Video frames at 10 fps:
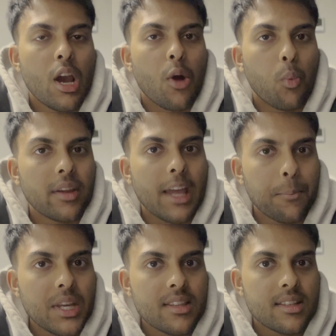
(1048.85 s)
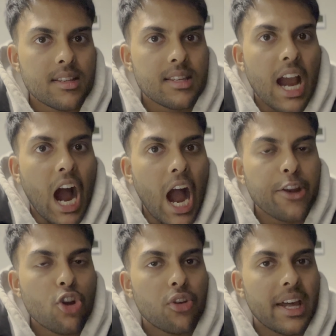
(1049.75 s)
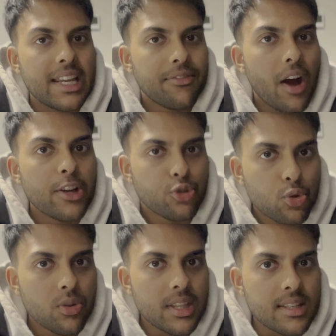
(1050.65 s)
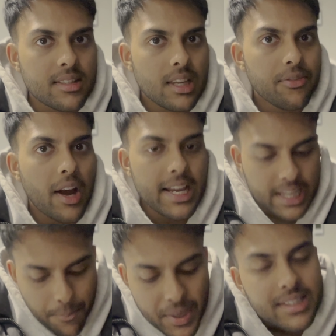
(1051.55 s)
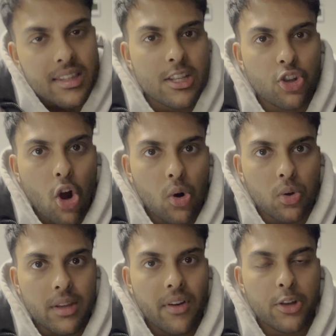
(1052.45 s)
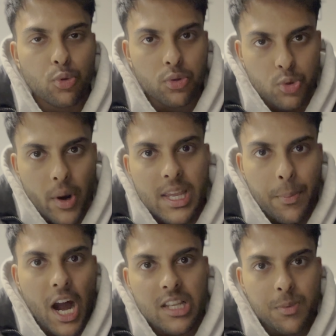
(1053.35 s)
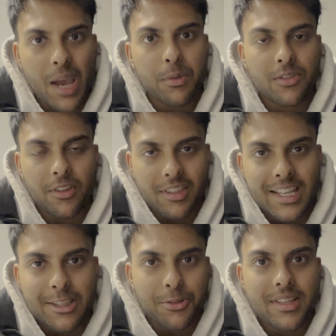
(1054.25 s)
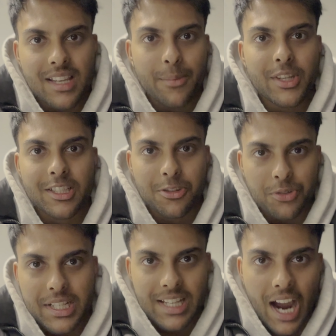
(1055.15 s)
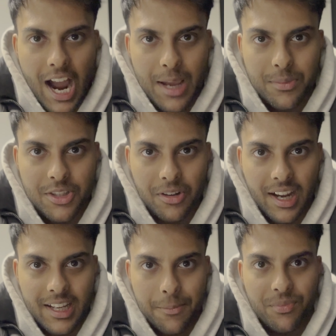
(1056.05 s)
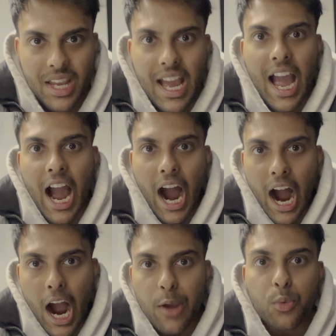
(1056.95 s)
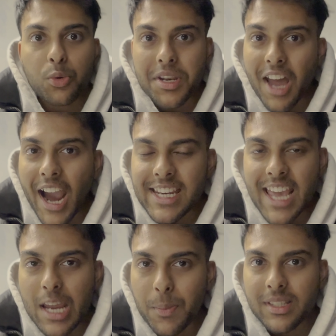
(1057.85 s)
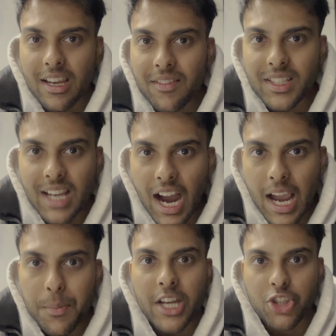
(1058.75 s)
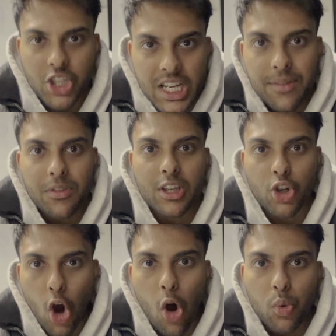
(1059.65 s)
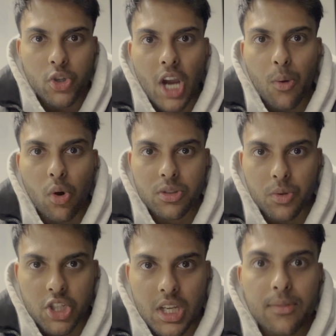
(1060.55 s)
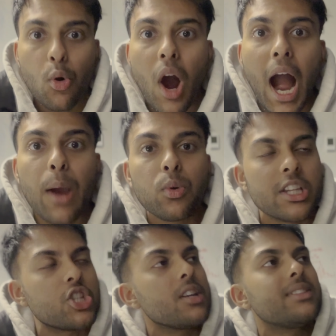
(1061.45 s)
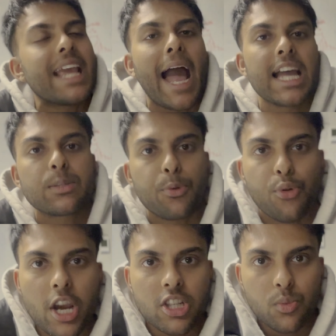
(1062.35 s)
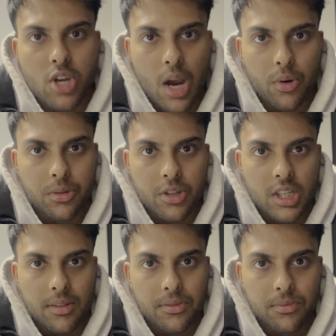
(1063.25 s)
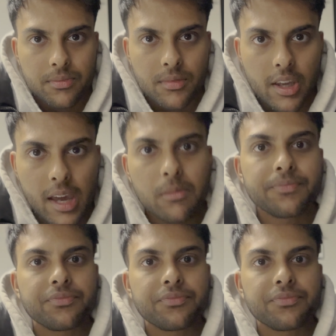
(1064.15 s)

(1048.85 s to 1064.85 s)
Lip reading: What that means is, I know that if I do this, if I commit to this goal, if I do 20 past papers for these 3 subjects 3 times, right? I will 98% of the time achieve the goal which I want to achieve, or I will achieve the aspiration which I want to achieve, okay?